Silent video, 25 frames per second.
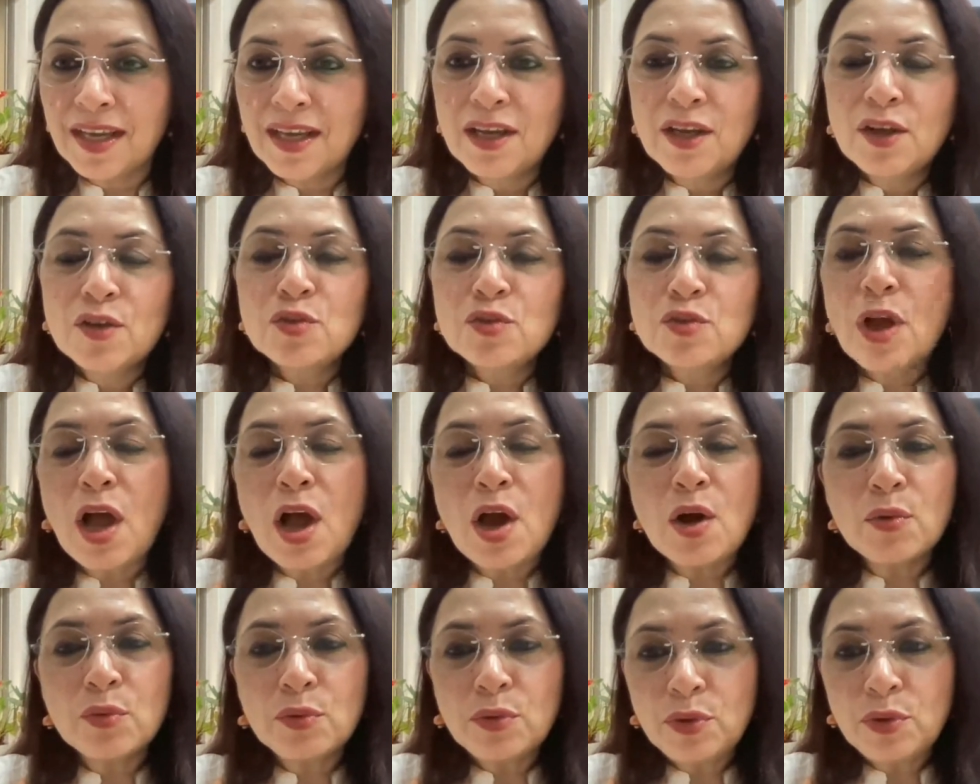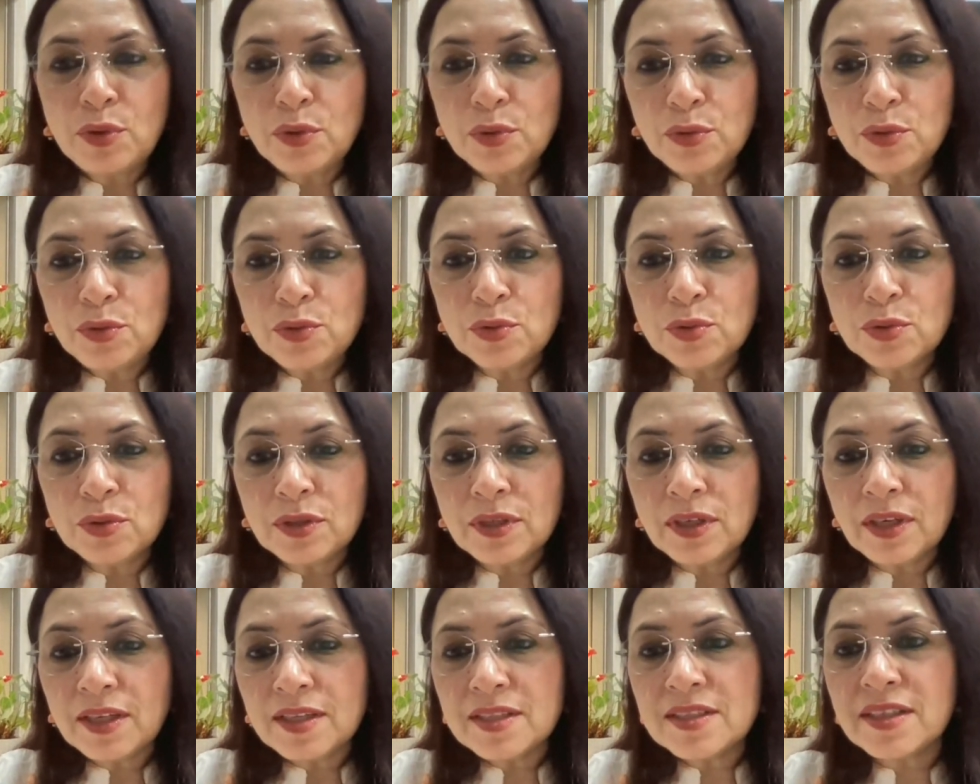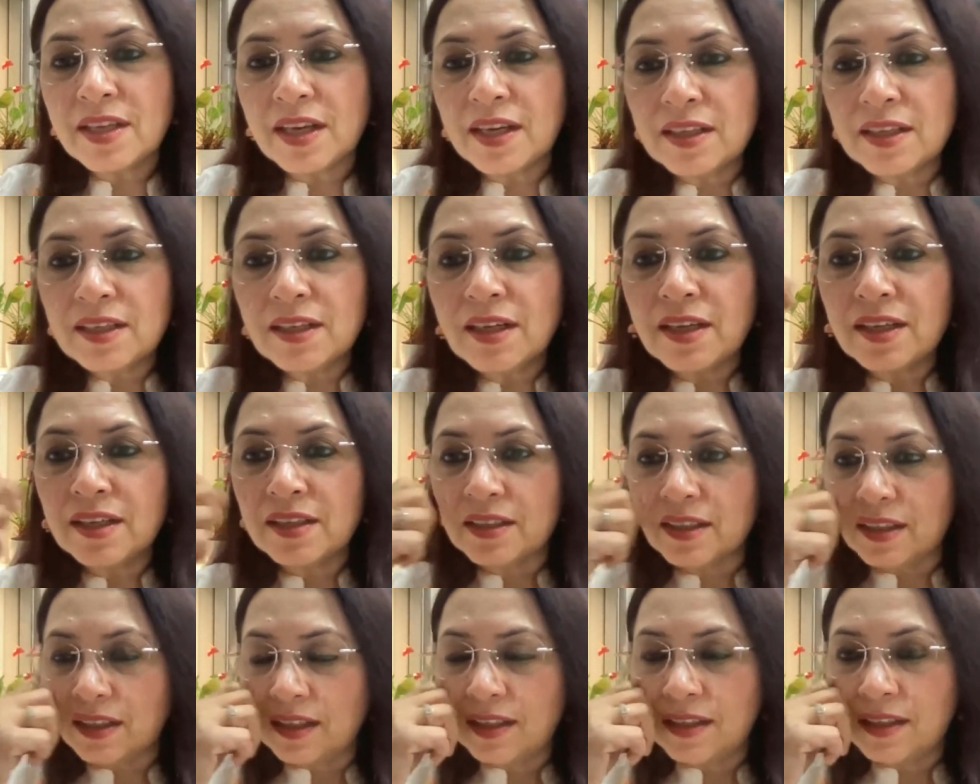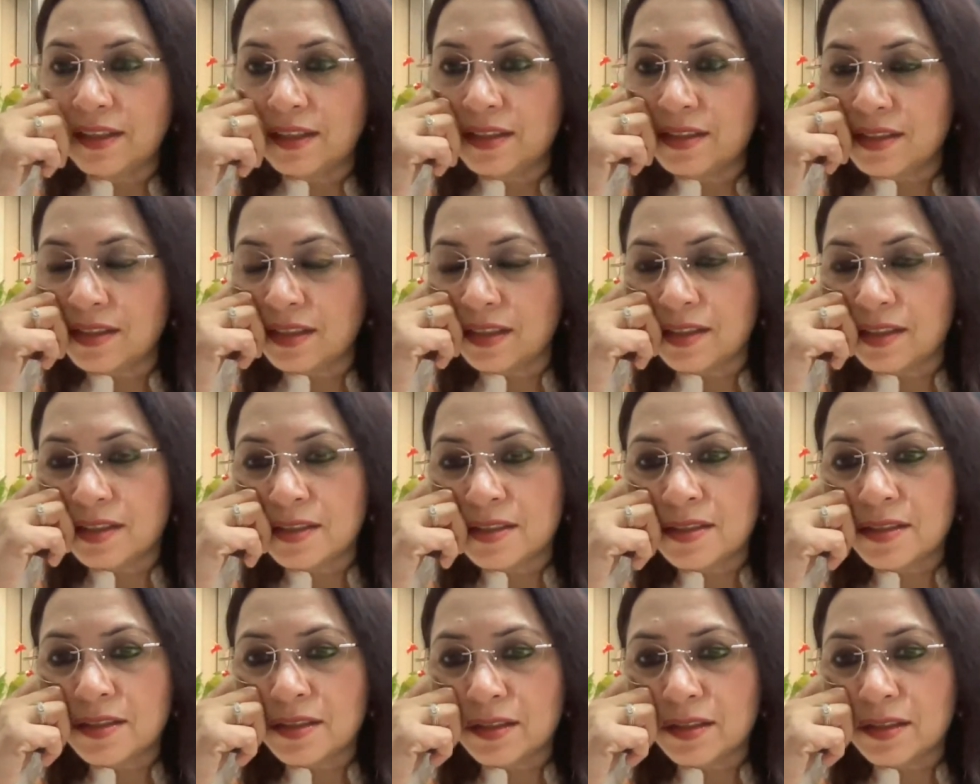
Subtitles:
So how do you utilize data in the sense?